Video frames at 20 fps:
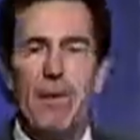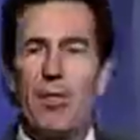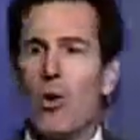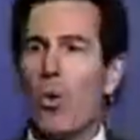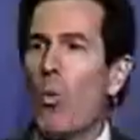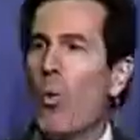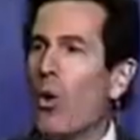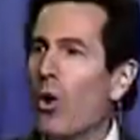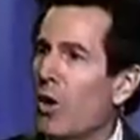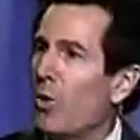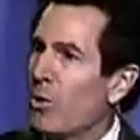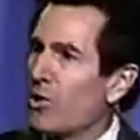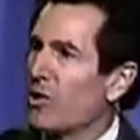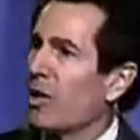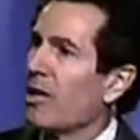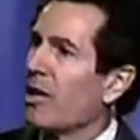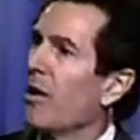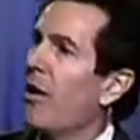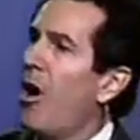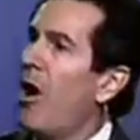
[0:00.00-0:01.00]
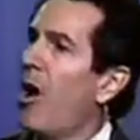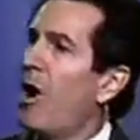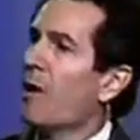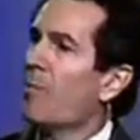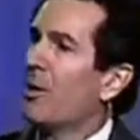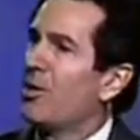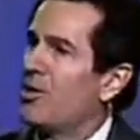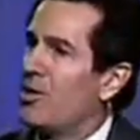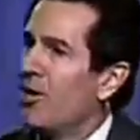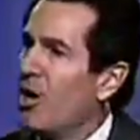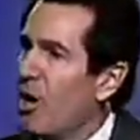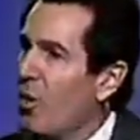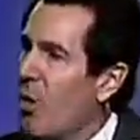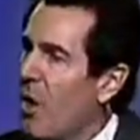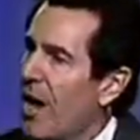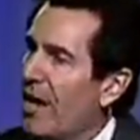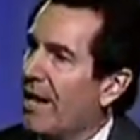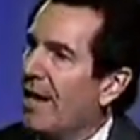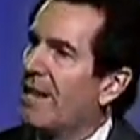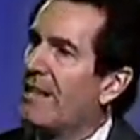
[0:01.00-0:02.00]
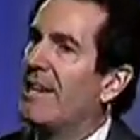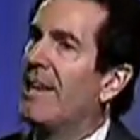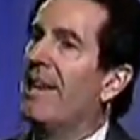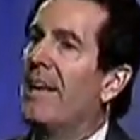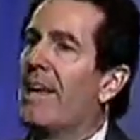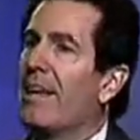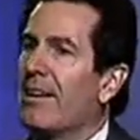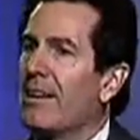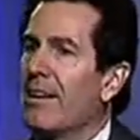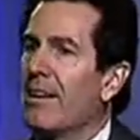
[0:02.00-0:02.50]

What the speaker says: the work was a little hard, but you know what? I did it.